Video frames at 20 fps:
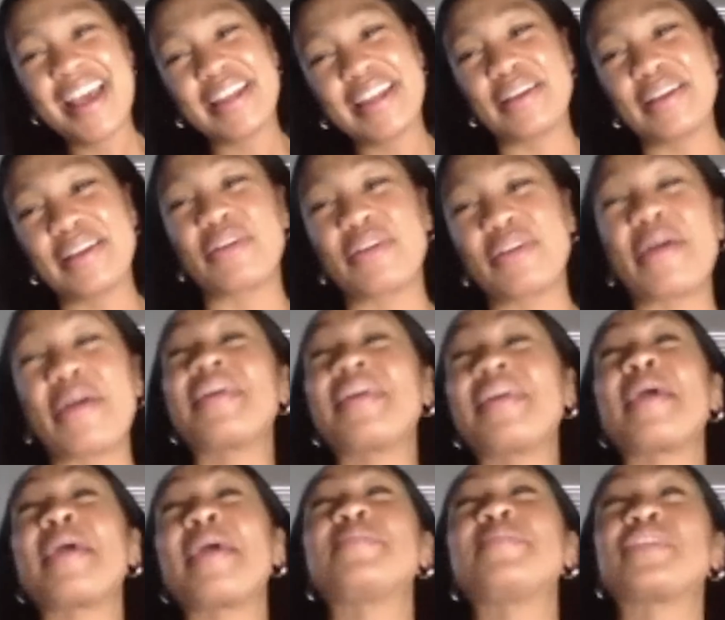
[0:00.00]
You're growing
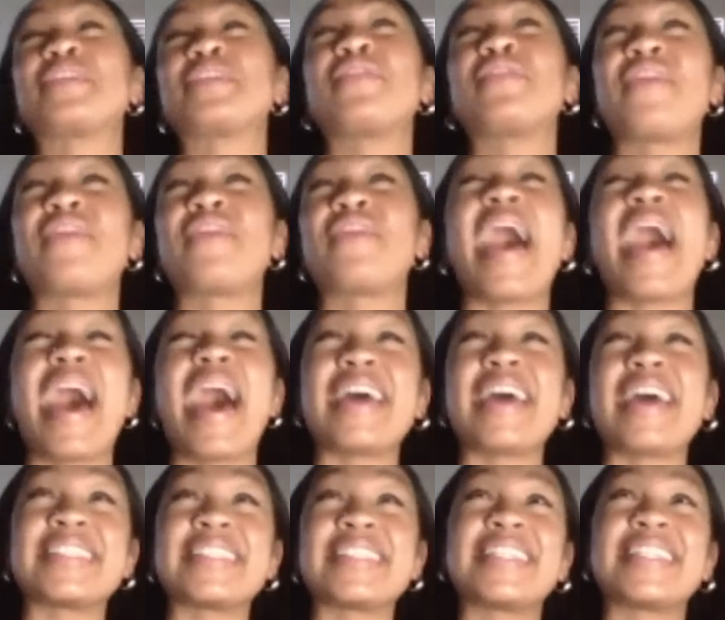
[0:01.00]
up too
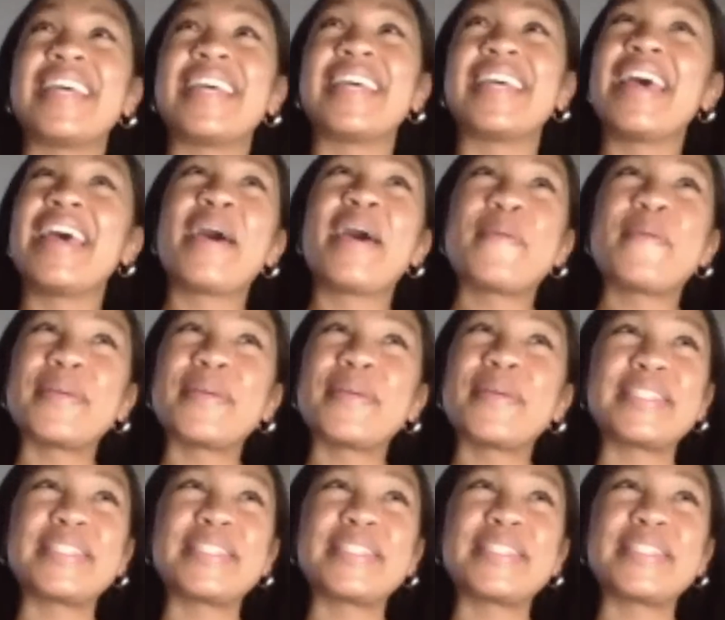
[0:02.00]
fast. It's so